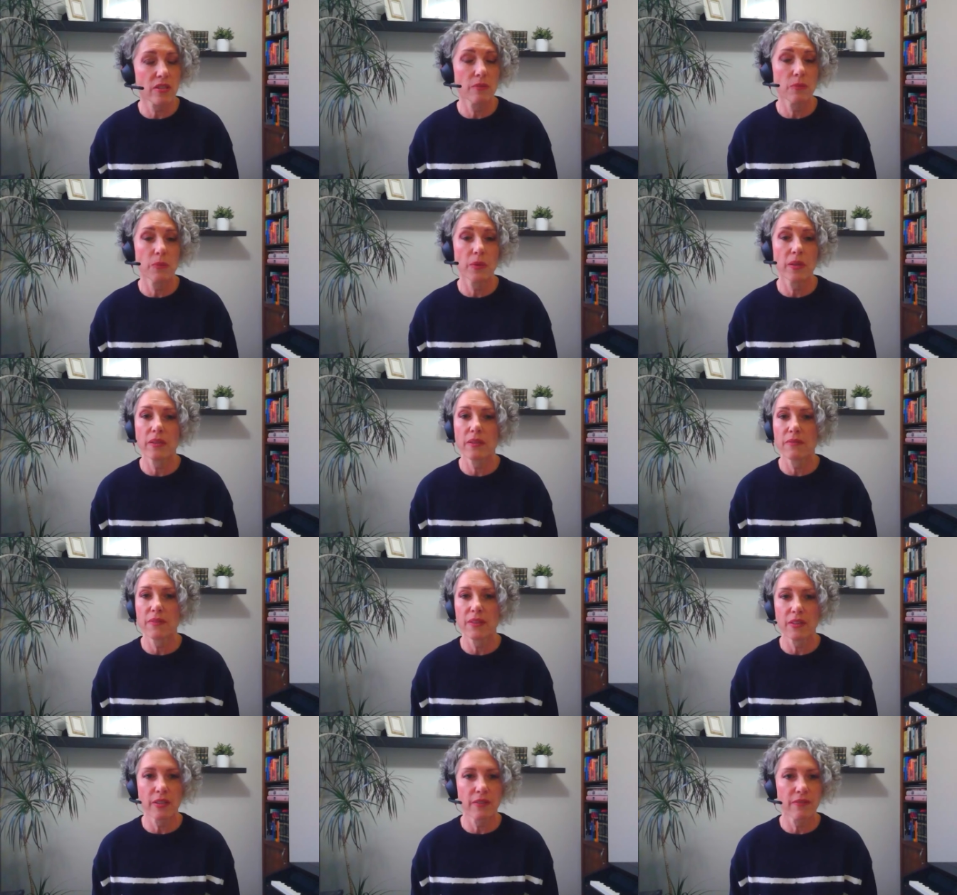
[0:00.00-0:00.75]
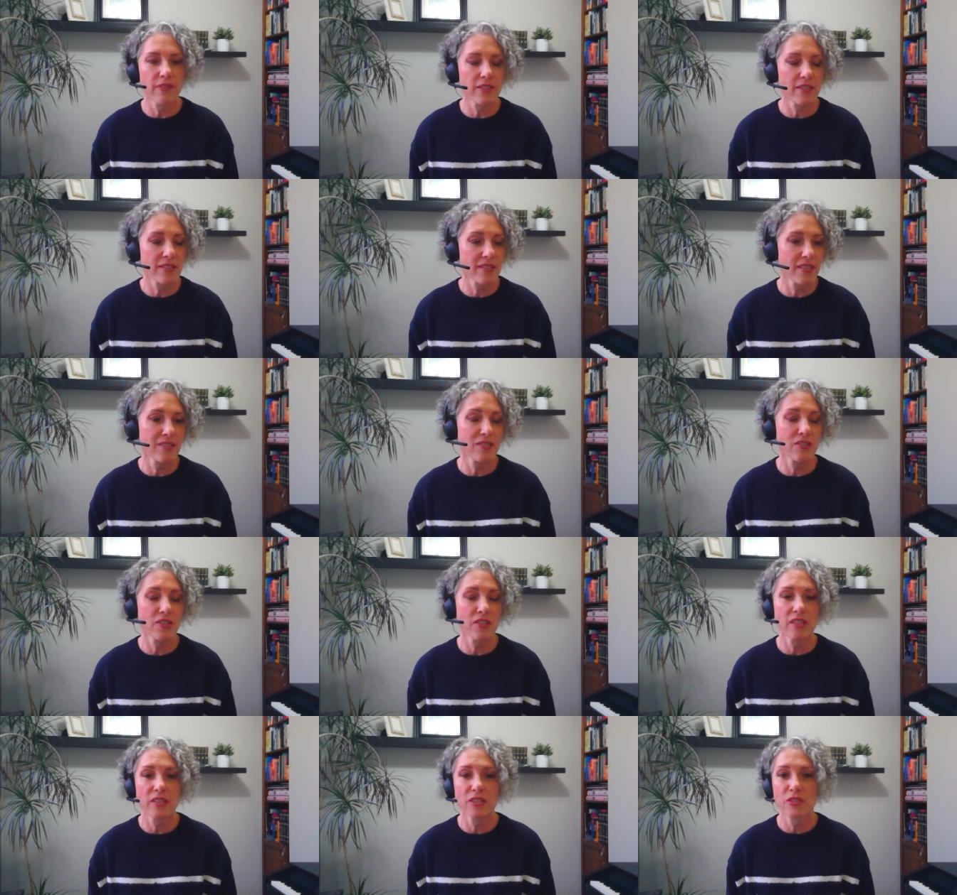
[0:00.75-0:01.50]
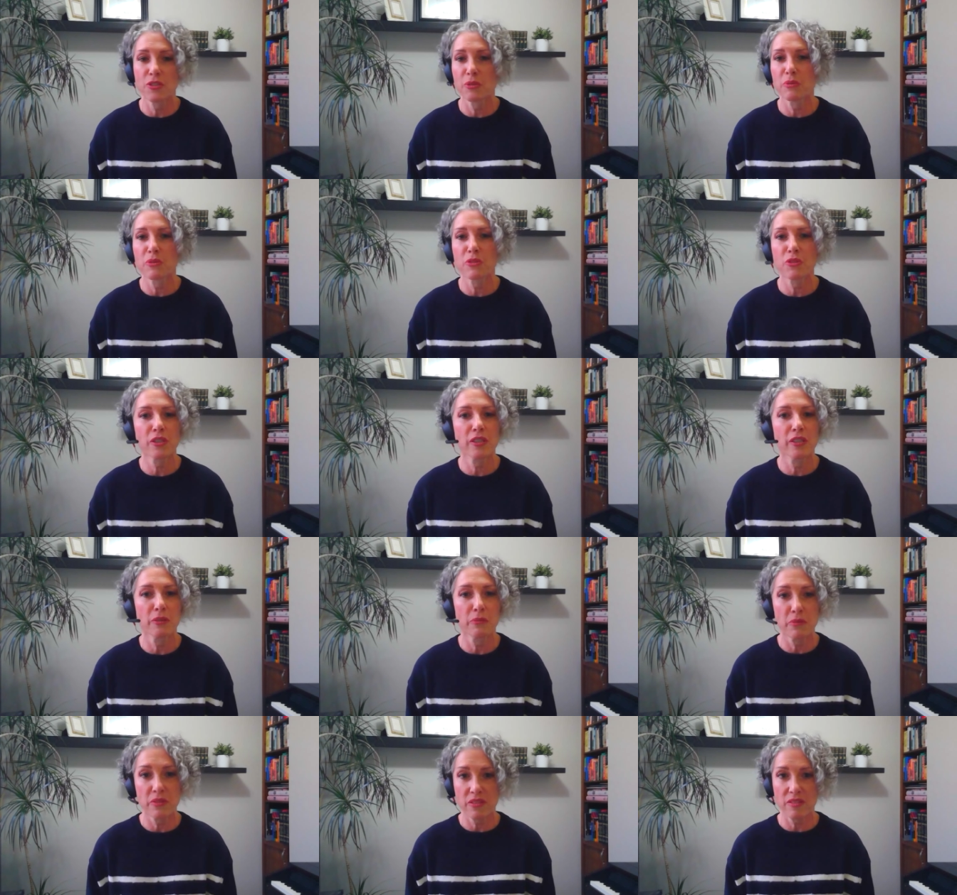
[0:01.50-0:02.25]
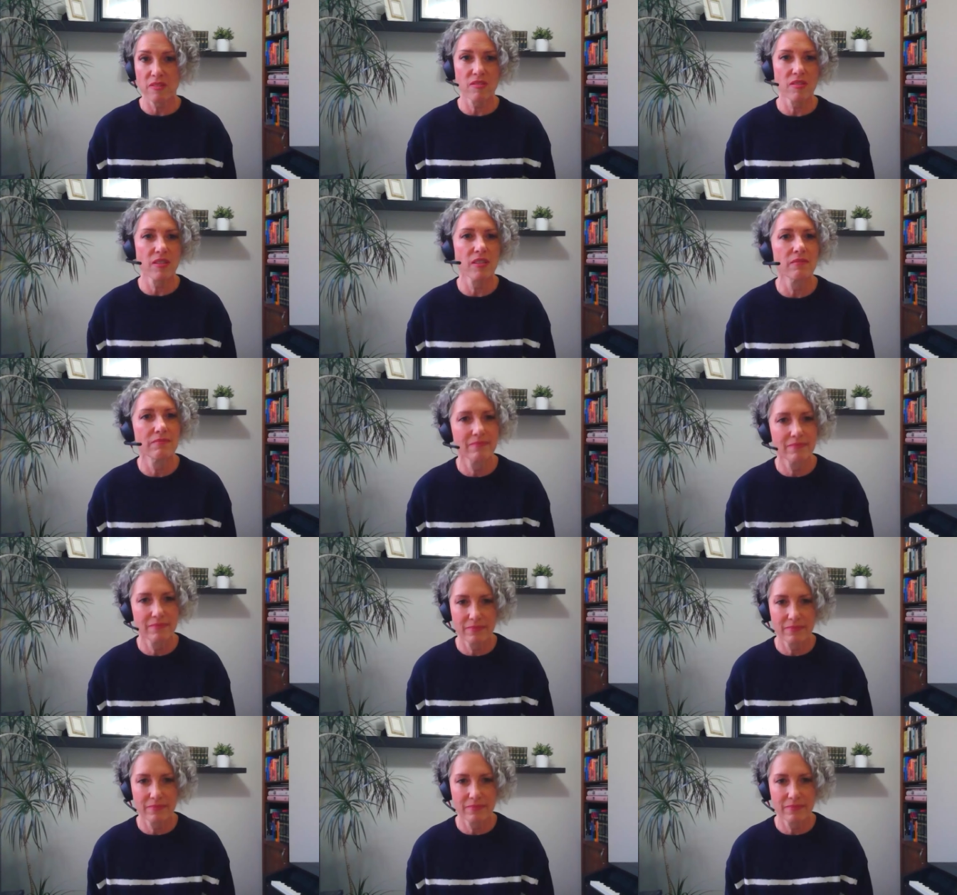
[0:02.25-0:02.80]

And one of the very first things you're going to do is you're going to resist it,